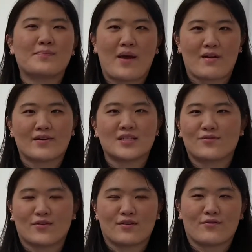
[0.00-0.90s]
to Paris
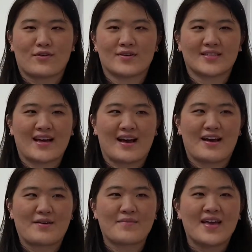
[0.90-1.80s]
for the first
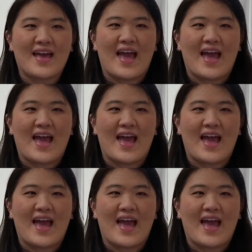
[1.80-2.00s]
time